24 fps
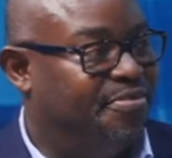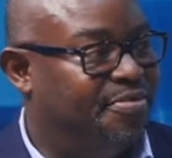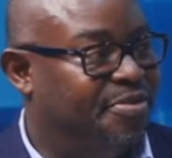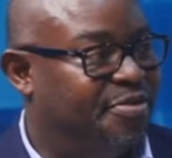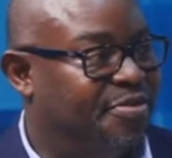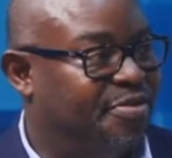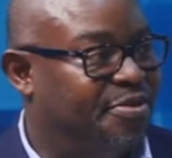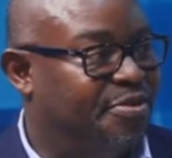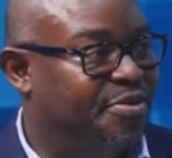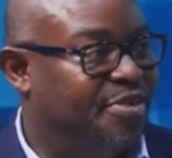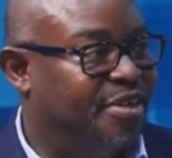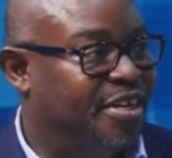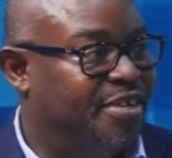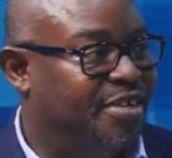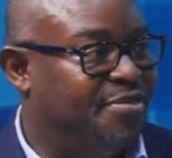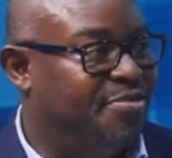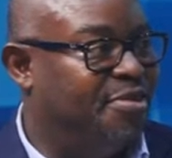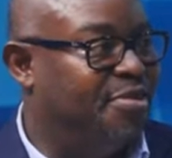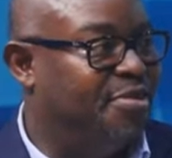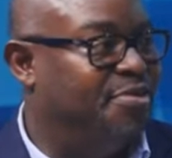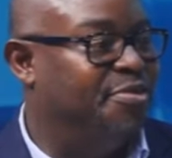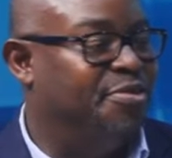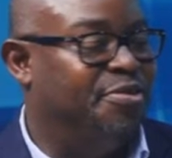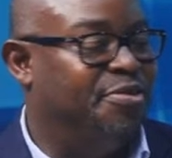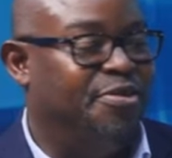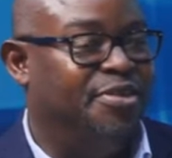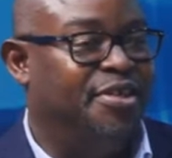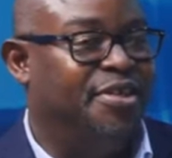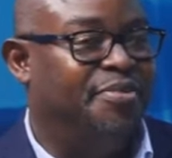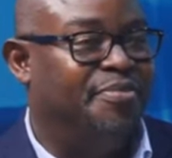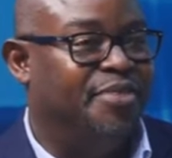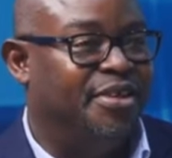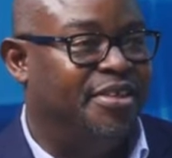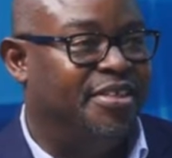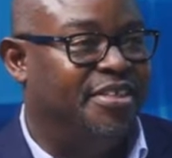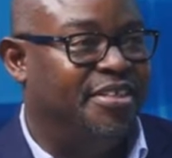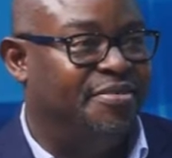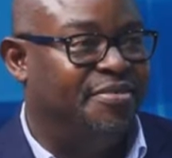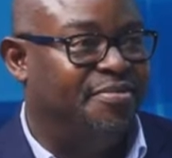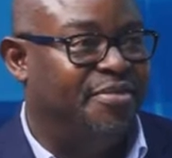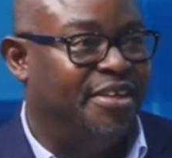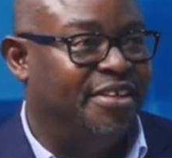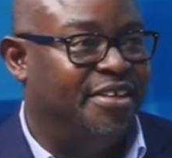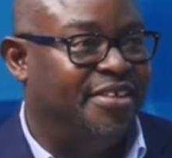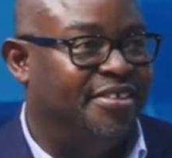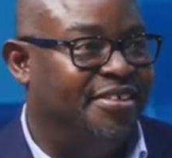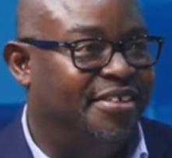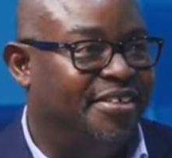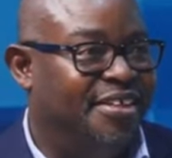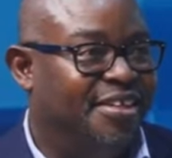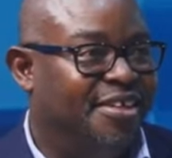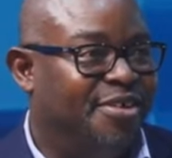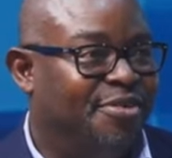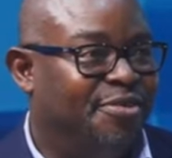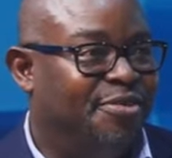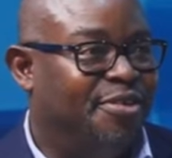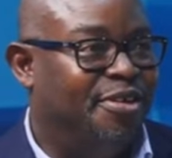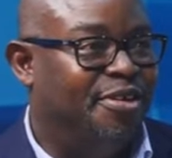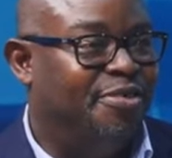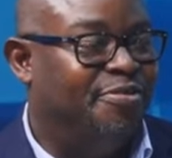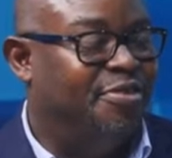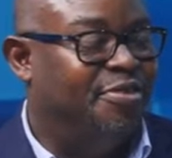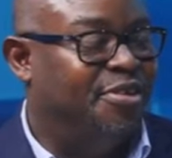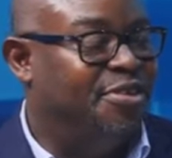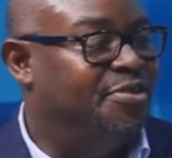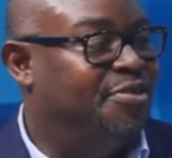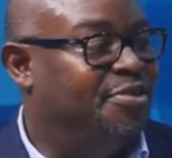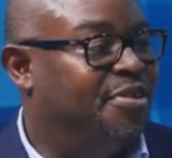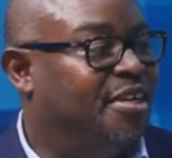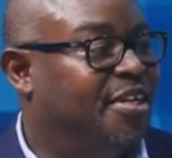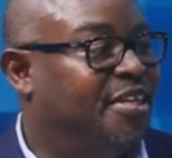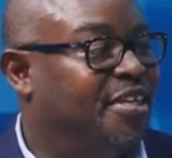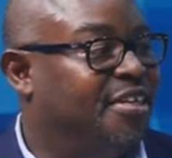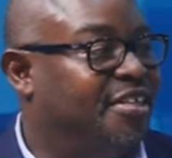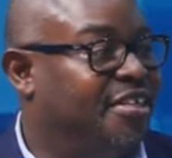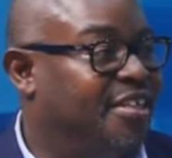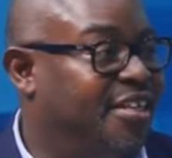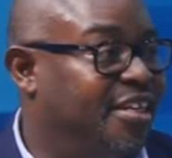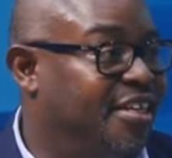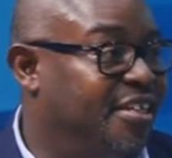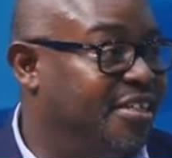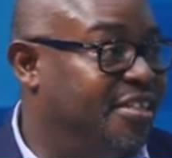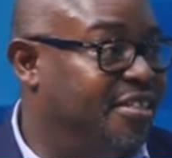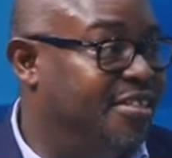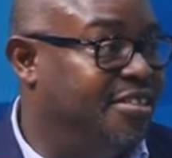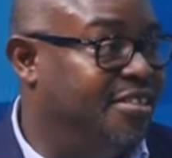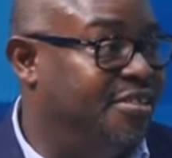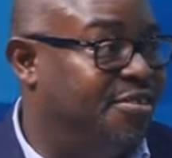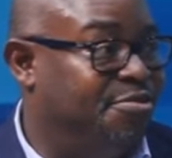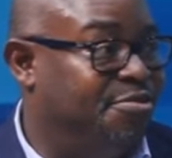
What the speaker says: we had what we call the monthly mug, on average we had 80